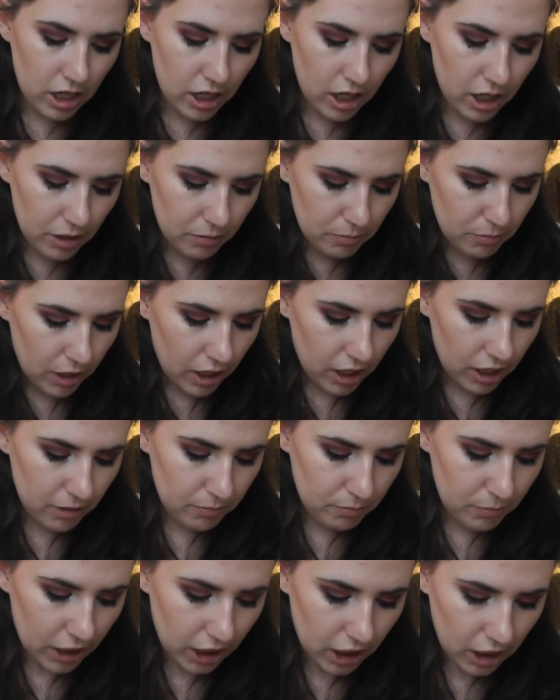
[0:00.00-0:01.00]
in my
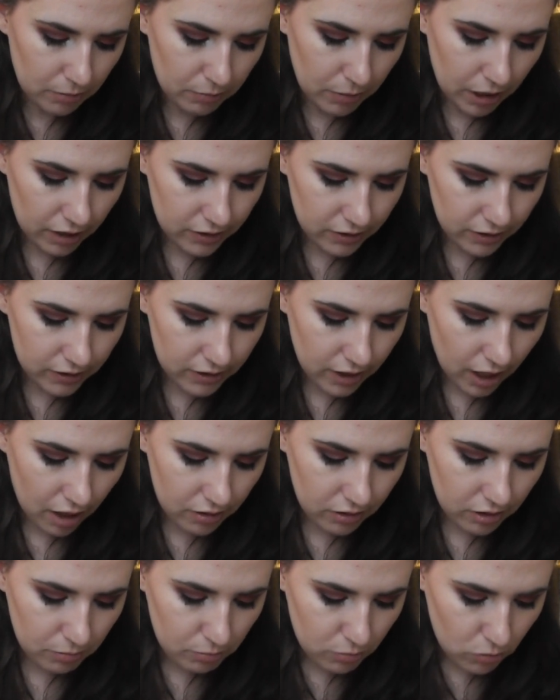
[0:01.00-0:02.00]
makeup basket
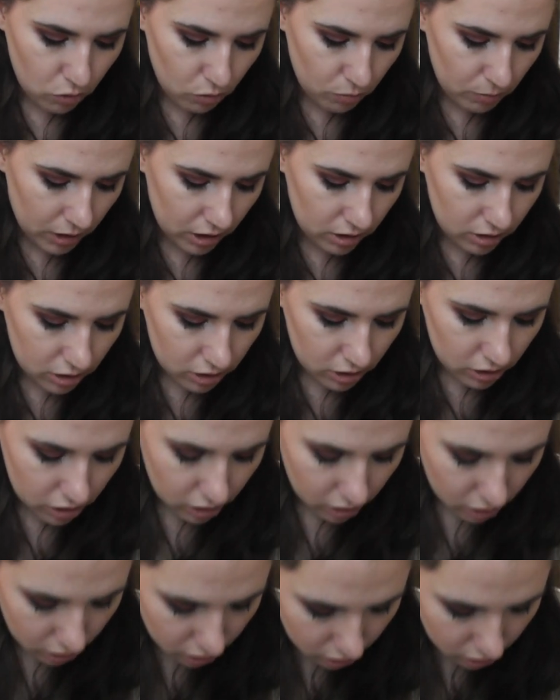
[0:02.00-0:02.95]
at the moment.